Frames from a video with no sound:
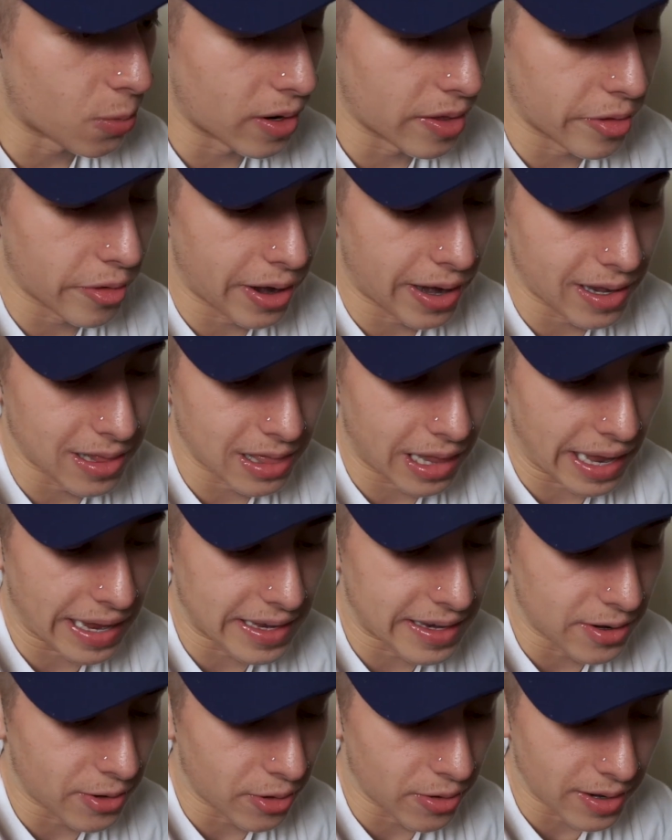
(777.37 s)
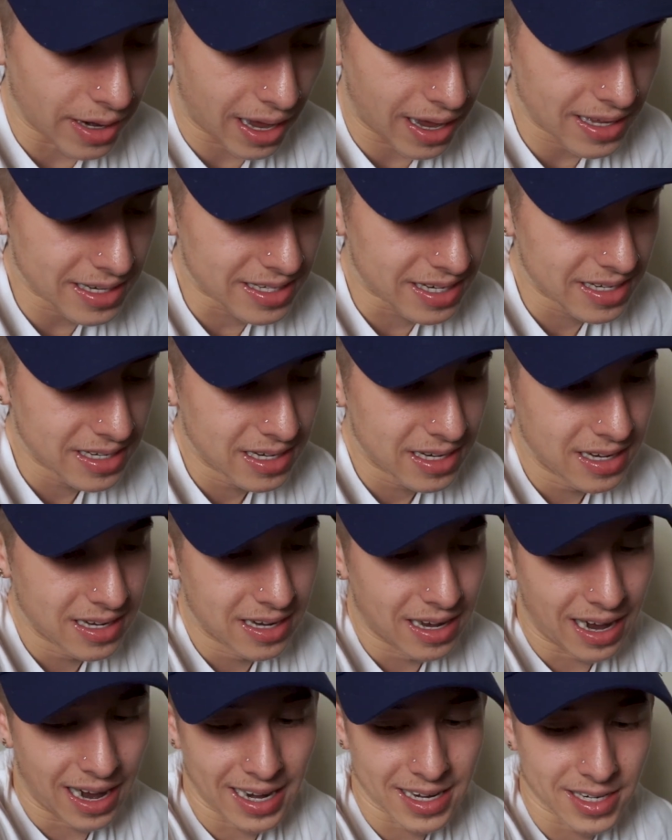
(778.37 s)
whether I like it or not,
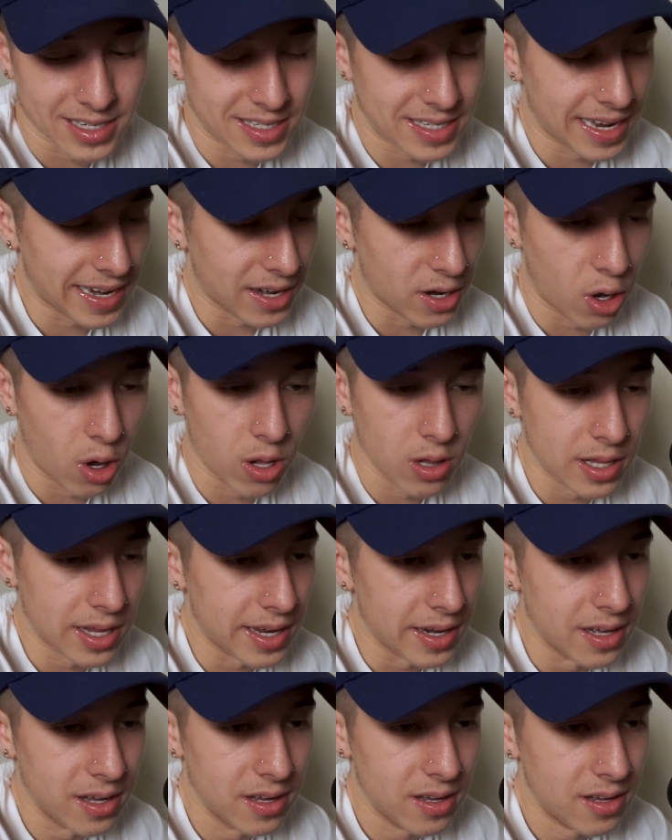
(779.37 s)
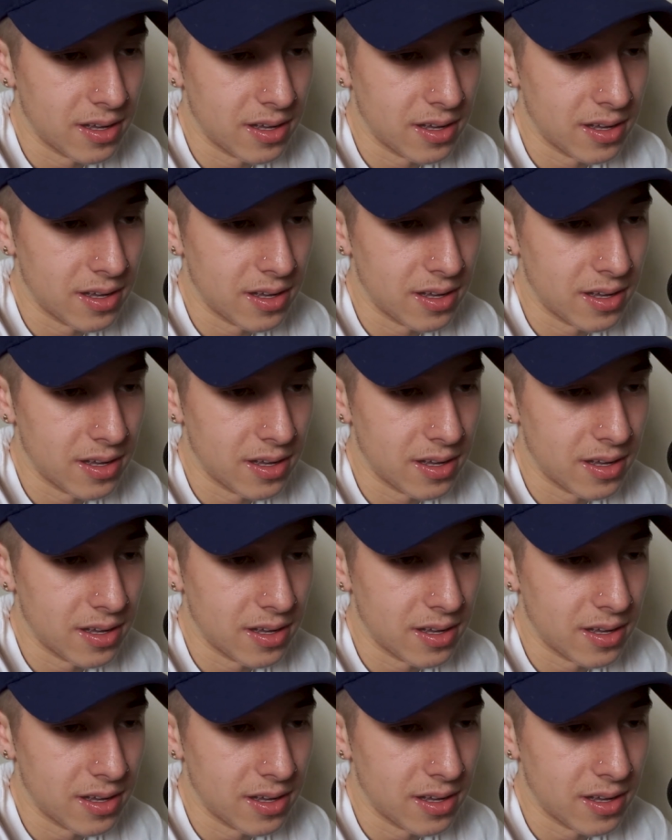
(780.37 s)
I take it all in.